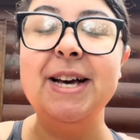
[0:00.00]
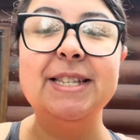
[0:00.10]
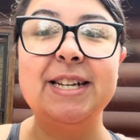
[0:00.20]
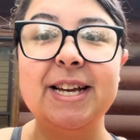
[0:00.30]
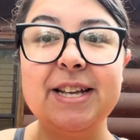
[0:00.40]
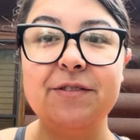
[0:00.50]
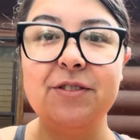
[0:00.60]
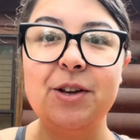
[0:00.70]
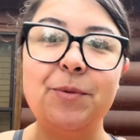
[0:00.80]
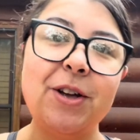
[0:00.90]
Today,
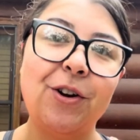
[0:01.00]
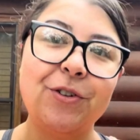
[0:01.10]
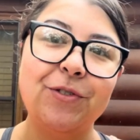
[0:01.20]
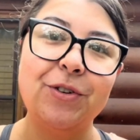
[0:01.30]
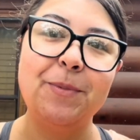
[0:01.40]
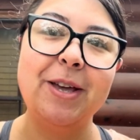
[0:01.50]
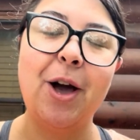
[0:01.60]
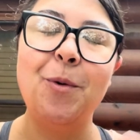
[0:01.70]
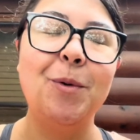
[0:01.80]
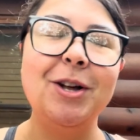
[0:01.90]
definitely, we are going to be
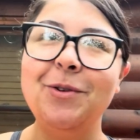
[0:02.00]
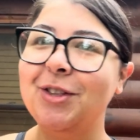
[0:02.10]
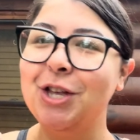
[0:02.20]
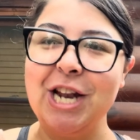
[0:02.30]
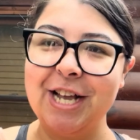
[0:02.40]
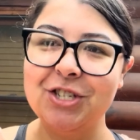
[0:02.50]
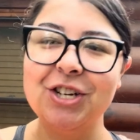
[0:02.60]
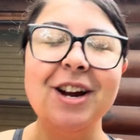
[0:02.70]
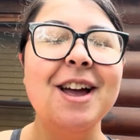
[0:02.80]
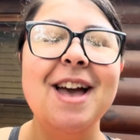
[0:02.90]
one with the
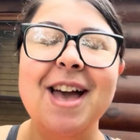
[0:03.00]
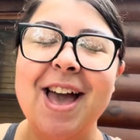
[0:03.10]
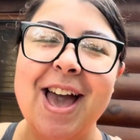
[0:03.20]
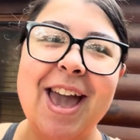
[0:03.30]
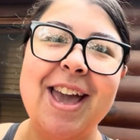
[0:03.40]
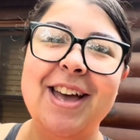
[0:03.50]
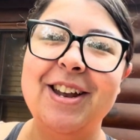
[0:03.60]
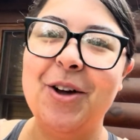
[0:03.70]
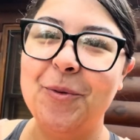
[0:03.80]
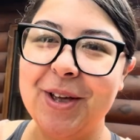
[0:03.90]
nature,
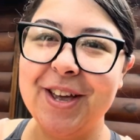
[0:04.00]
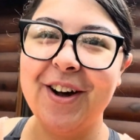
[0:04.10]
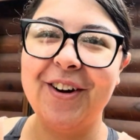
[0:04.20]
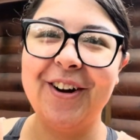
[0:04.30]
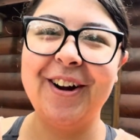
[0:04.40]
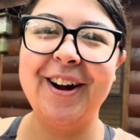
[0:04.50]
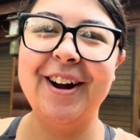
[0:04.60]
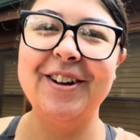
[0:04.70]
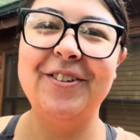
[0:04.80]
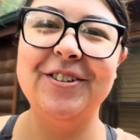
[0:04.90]
and we are
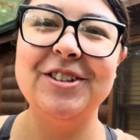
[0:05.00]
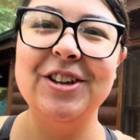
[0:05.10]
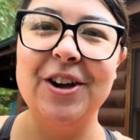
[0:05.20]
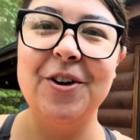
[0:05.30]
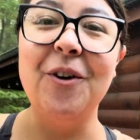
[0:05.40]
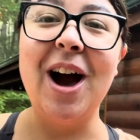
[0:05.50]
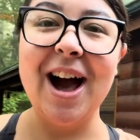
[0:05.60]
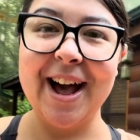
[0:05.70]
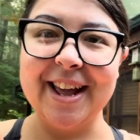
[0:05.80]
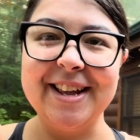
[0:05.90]
going to go
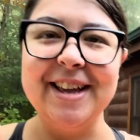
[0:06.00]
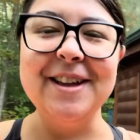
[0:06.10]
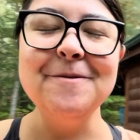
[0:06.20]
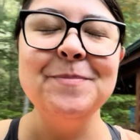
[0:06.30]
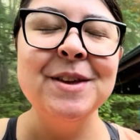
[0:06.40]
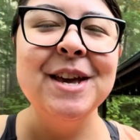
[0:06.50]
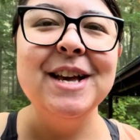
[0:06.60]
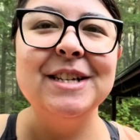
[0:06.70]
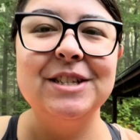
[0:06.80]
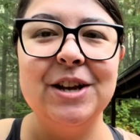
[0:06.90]
hiking.
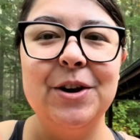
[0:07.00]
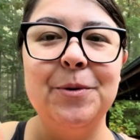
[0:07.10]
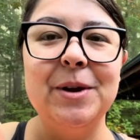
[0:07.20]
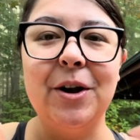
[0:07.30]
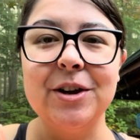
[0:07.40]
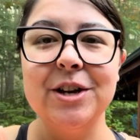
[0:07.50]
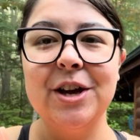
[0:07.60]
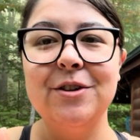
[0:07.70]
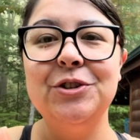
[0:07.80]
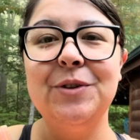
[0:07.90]
So we are going to
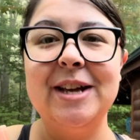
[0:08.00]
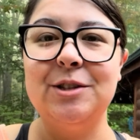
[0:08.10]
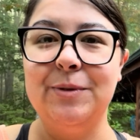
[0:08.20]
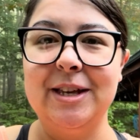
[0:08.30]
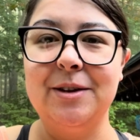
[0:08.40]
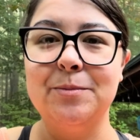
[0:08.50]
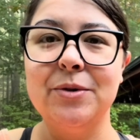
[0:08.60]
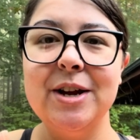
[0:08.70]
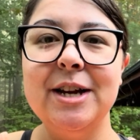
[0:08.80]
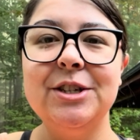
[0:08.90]
go to a swinging
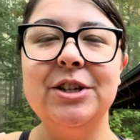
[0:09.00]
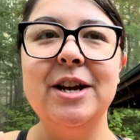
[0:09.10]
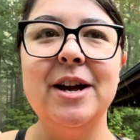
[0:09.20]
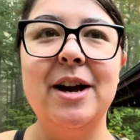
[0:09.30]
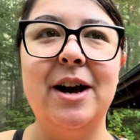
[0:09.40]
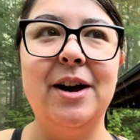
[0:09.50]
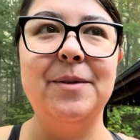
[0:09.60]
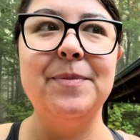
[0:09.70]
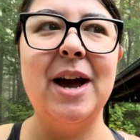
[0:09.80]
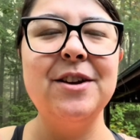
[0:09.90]
bridge.
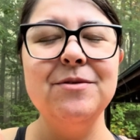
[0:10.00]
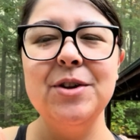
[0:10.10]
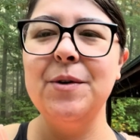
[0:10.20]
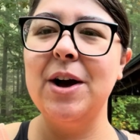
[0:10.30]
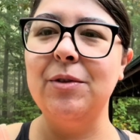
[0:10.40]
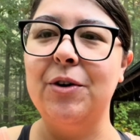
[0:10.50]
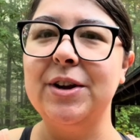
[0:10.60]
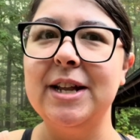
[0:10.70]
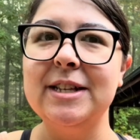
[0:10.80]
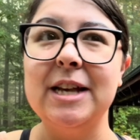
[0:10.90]
Um, I don't know how long
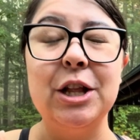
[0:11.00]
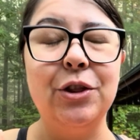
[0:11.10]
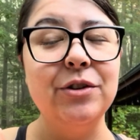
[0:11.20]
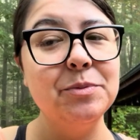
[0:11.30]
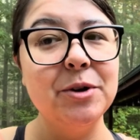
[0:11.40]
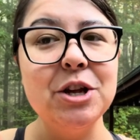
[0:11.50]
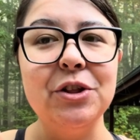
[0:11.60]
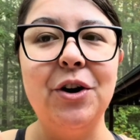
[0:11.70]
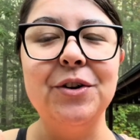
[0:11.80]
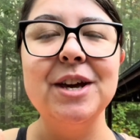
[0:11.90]
it is. It looked pretty
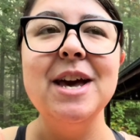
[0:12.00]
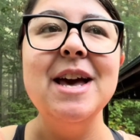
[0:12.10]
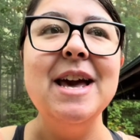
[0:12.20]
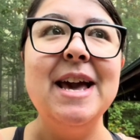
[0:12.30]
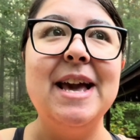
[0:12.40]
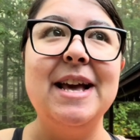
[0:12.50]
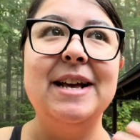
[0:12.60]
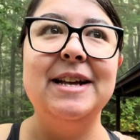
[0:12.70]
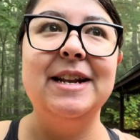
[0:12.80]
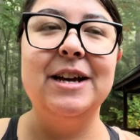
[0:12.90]
long
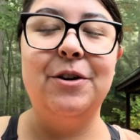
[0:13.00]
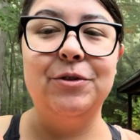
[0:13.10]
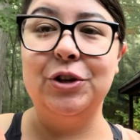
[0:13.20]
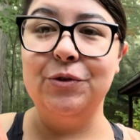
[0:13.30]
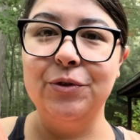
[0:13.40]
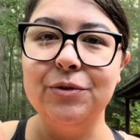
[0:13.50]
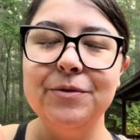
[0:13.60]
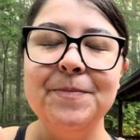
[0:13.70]
in on Google,